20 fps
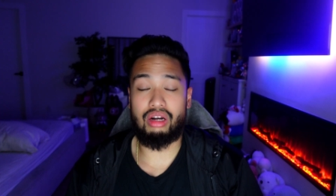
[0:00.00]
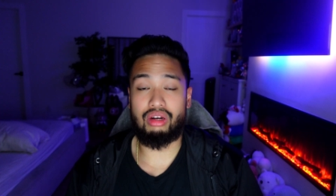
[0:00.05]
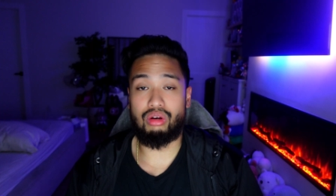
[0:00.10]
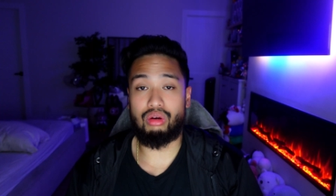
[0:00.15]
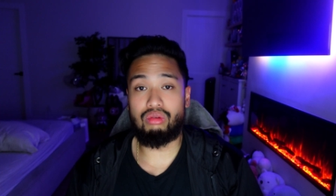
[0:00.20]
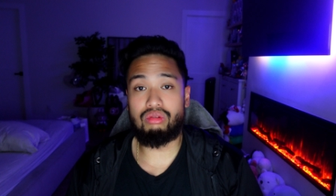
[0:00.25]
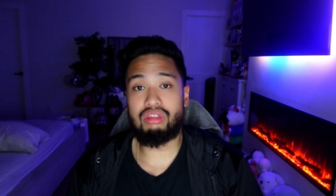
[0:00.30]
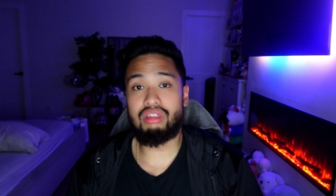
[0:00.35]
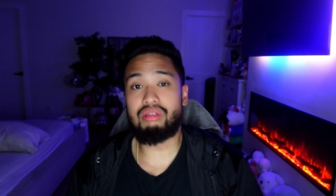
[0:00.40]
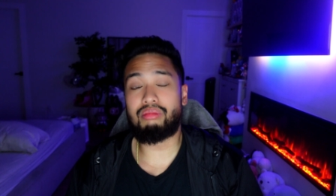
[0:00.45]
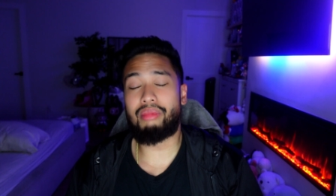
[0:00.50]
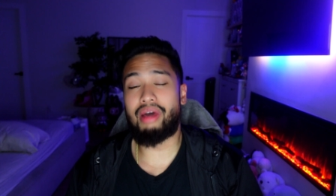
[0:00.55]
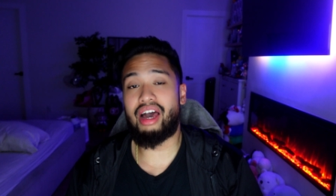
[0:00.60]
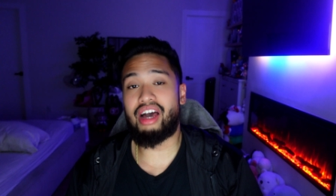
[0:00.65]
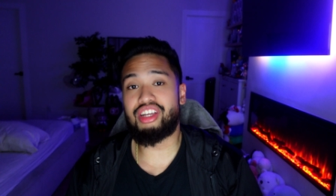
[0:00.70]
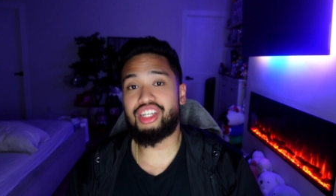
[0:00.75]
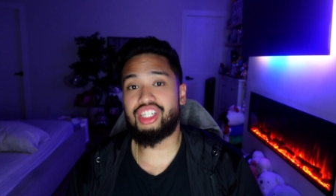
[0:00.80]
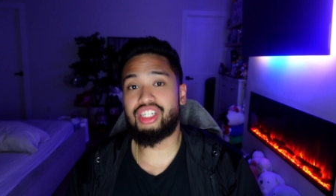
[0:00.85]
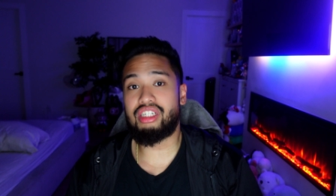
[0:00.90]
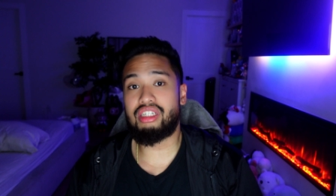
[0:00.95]
could only
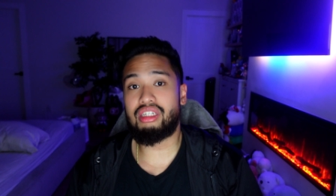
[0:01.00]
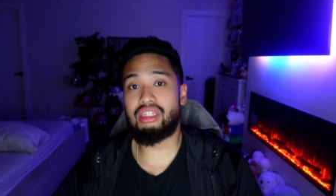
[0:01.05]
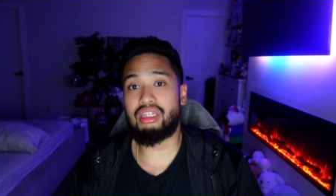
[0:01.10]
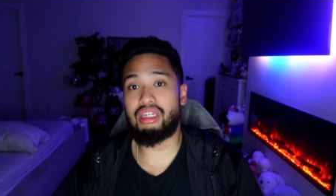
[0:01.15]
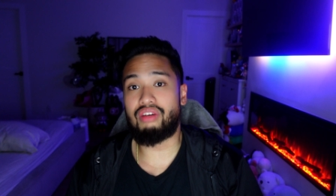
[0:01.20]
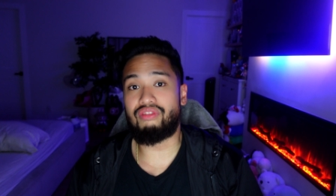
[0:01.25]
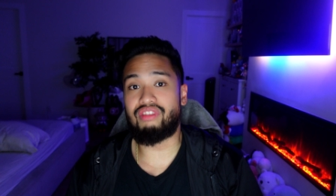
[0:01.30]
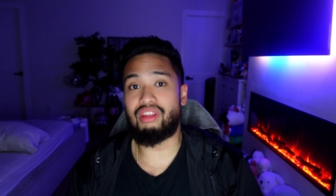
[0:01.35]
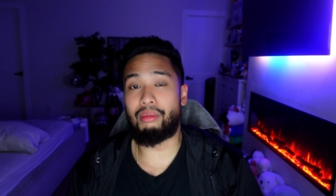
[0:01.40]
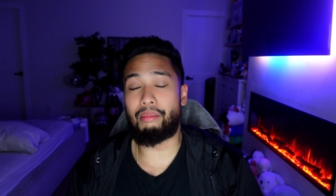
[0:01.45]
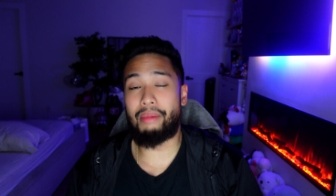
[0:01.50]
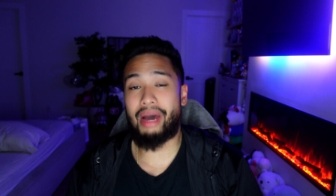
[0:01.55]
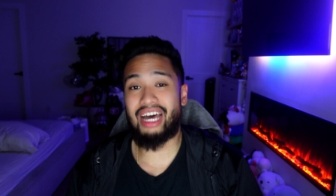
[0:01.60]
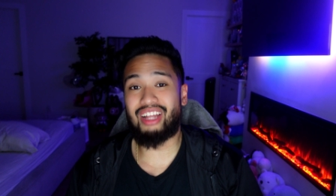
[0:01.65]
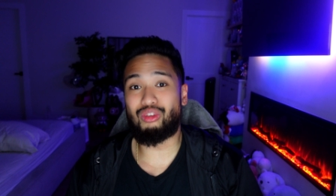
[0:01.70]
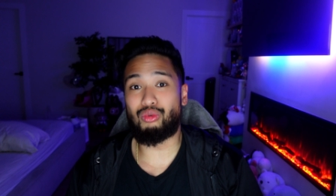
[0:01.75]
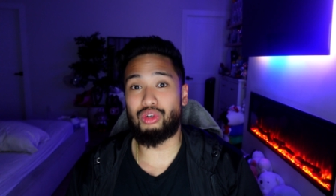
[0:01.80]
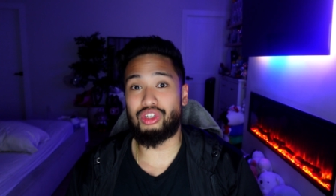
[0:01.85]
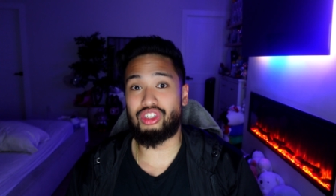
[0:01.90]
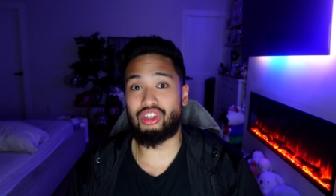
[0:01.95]
imagine if the
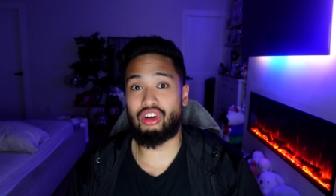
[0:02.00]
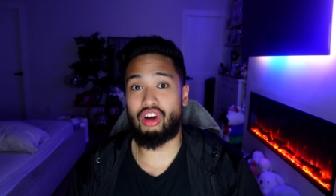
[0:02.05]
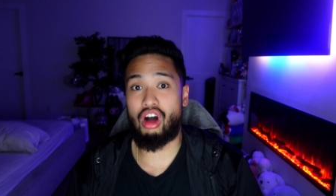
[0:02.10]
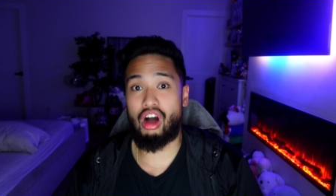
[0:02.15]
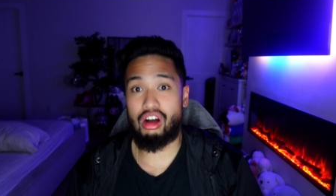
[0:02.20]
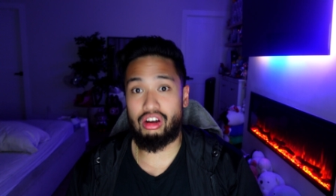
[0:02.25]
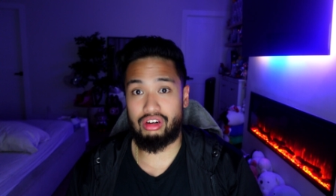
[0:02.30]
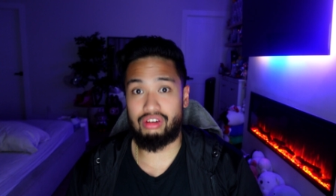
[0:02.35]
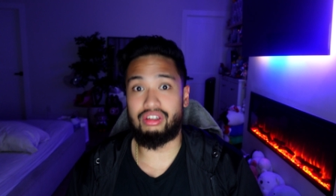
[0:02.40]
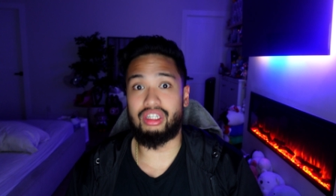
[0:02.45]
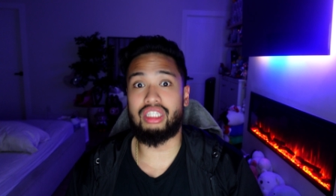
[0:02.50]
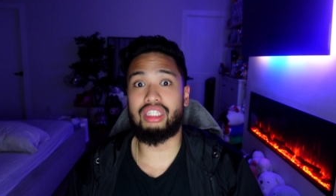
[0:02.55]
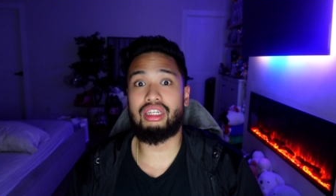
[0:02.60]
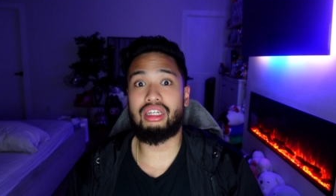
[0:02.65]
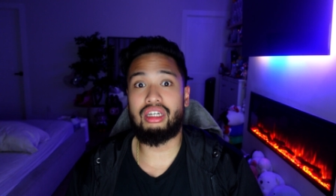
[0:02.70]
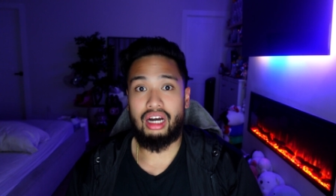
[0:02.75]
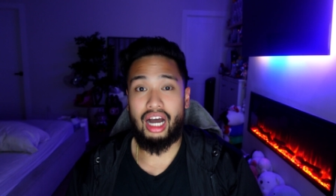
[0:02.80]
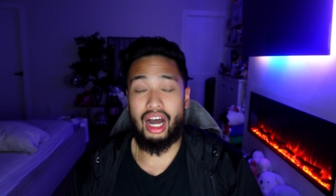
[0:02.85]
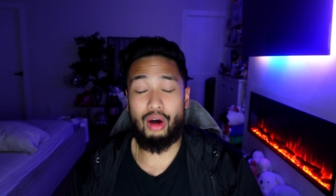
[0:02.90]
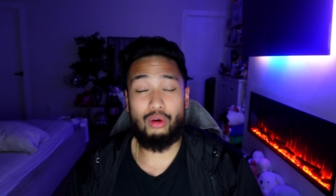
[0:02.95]
mat was concrete.
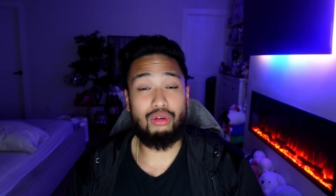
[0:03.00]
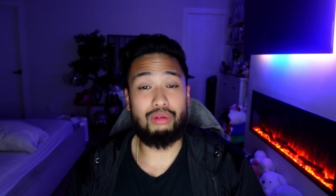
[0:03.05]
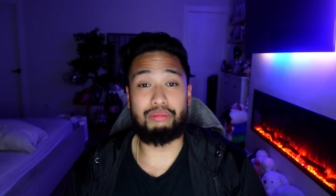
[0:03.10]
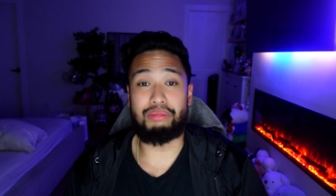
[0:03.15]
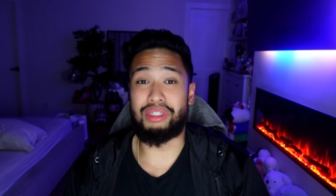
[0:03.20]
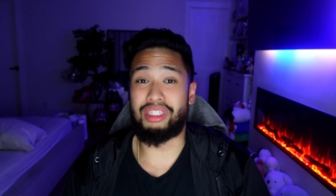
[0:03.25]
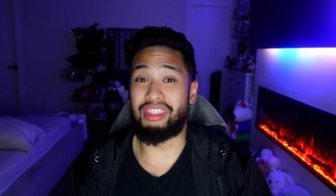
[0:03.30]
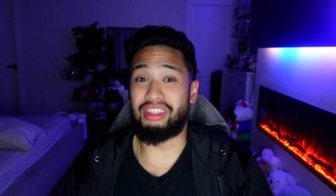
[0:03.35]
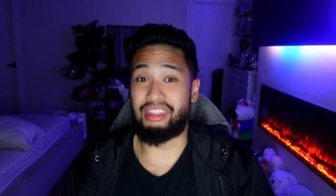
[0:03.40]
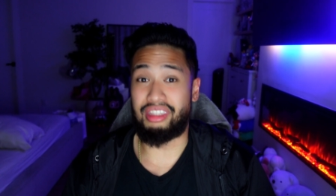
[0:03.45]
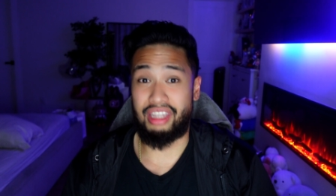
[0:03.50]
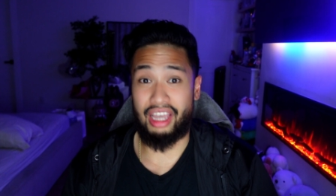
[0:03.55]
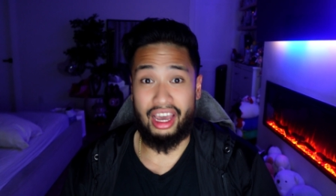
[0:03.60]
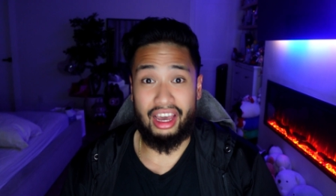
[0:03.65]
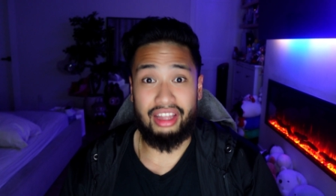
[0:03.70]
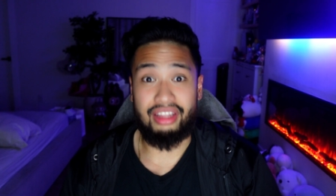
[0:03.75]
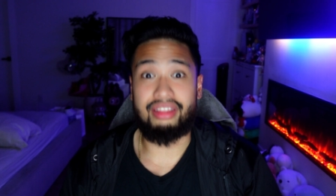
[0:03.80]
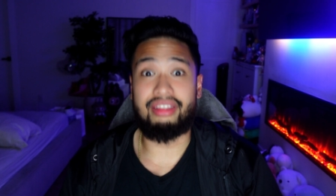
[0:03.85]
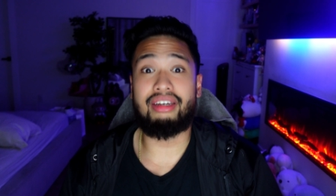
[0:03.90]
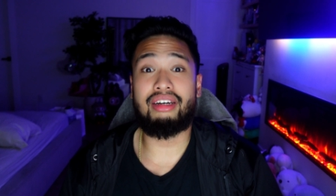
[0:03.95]
I would be
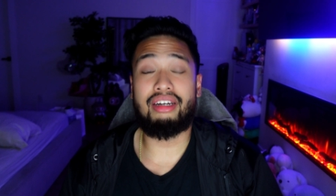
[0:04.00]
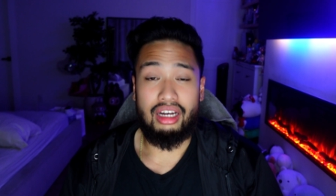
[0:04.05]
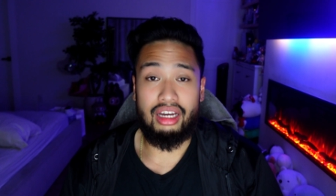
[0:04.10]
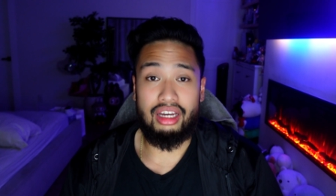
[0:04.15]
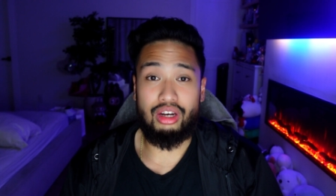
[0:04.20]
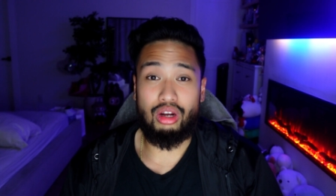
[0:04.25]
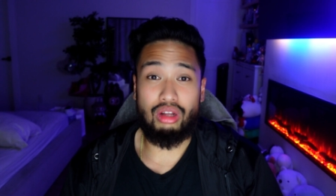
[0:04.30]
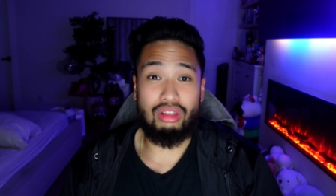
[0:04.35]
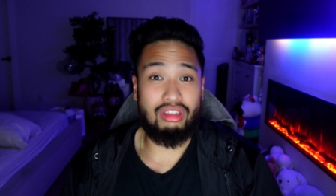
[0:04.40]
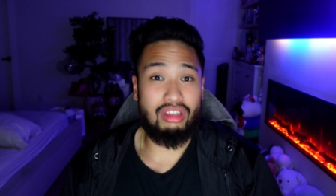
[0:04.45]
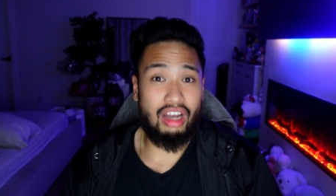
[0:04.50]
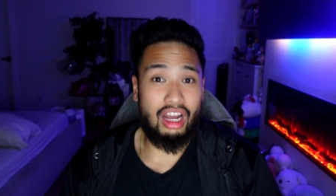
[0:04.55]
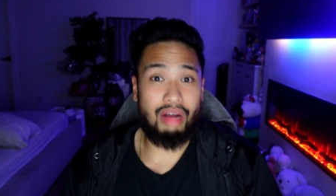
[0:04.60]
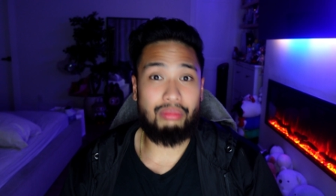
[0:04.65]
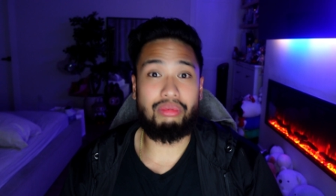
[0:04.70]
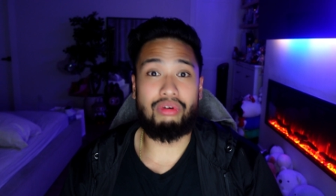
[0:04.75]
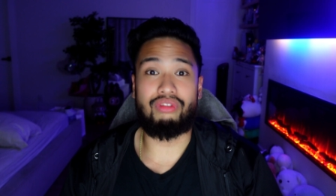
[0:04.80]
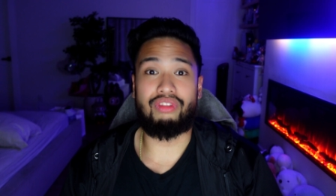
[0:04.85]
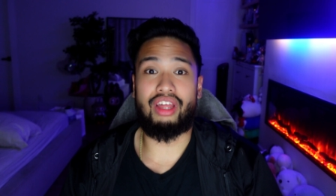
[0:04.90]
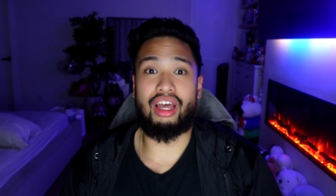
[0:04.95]
dead. And on
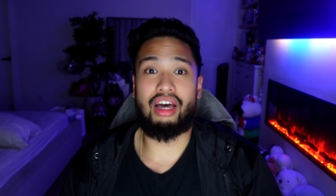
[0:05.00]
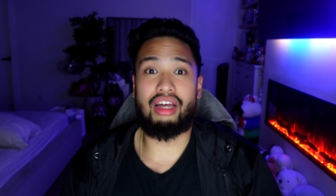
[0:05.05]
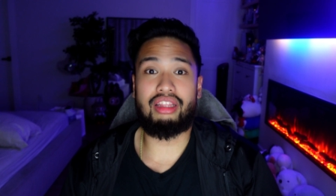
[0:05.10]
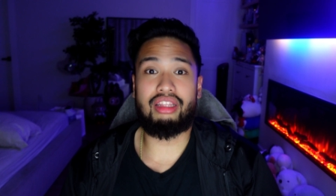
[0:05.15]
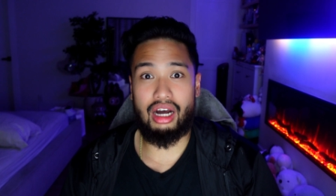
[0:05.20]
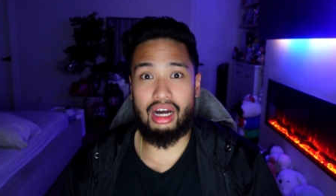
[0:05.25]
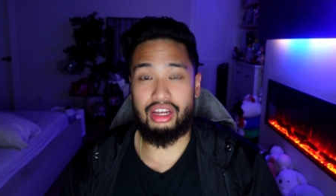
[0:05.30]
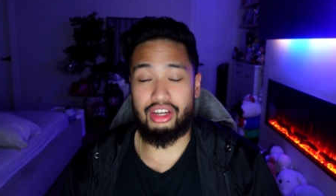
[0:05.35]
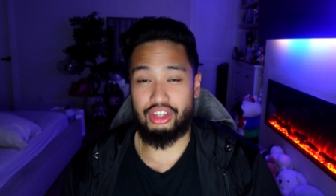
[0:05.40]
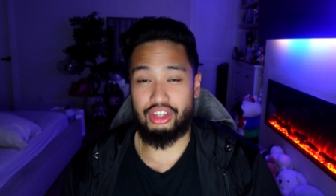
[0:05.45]
top of that, an